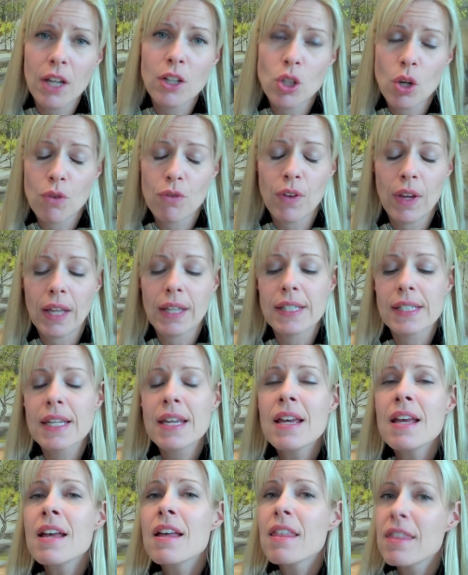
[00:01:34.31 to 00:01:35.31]
Joe fans,
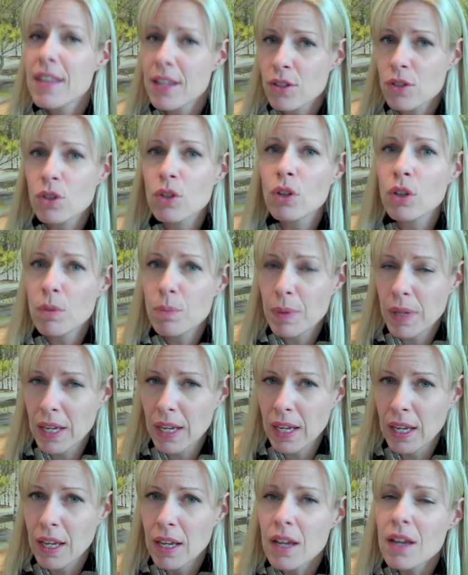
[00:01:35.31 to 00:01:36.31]
this could
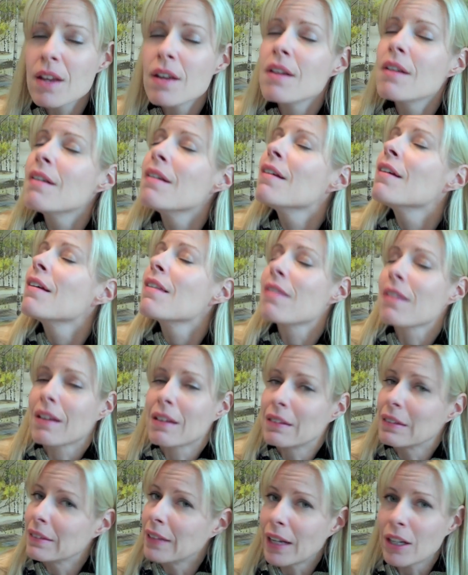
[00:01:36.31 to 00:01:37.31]
be the
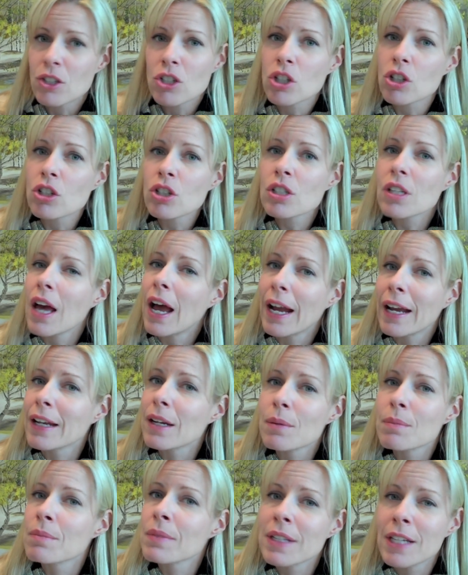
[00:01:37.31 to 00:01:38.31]
collector's
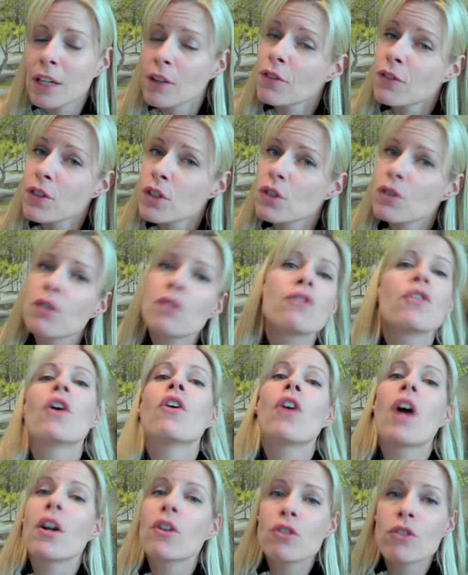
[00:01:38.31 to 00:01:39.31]
item gift
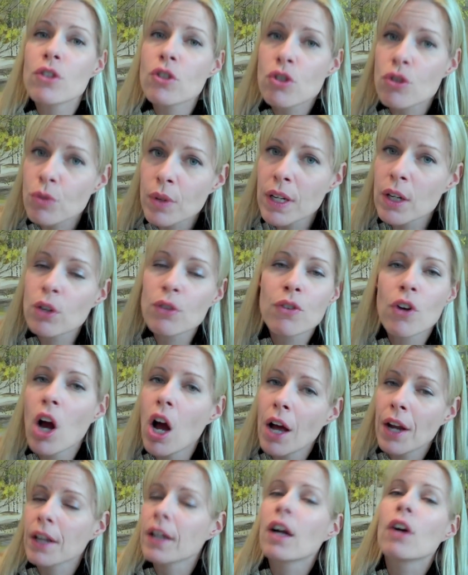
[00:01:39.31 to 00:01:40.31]
or under the tree or for
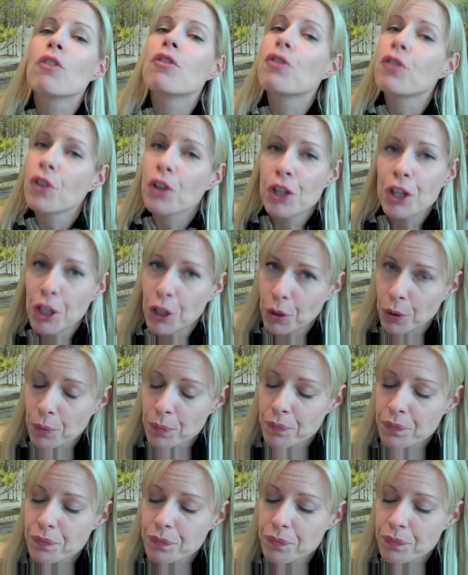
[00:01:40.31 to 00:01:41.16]
Hanukkah for you.